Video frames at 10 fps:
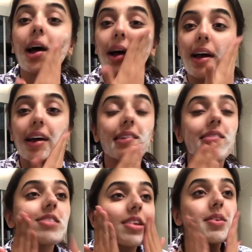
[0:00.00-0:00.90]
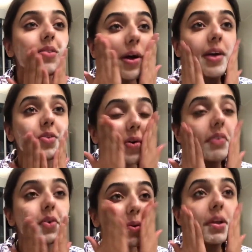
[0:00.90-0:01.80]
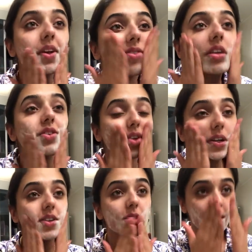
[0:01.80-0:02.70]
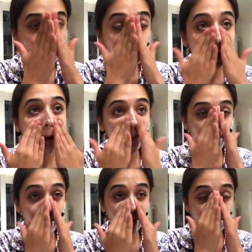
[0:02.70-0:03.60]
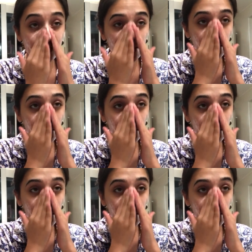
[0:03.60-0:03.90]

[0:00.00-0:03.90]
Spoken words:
and that's obviously such a good skincare brand.